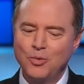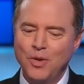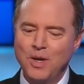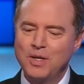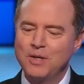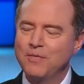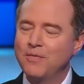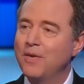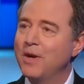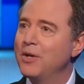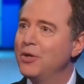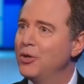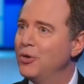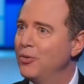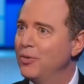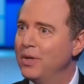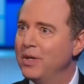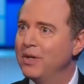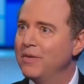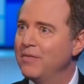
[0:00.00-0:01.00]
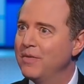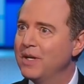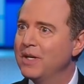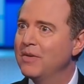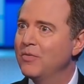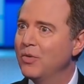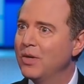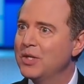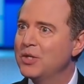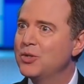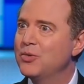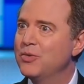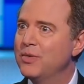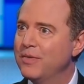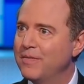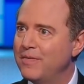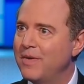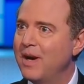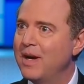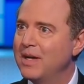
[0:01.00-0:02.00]
trying to find new and inventive ways to
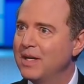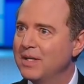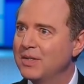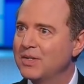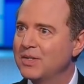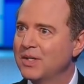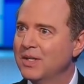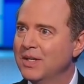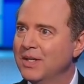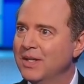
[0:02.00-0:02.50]
divide us.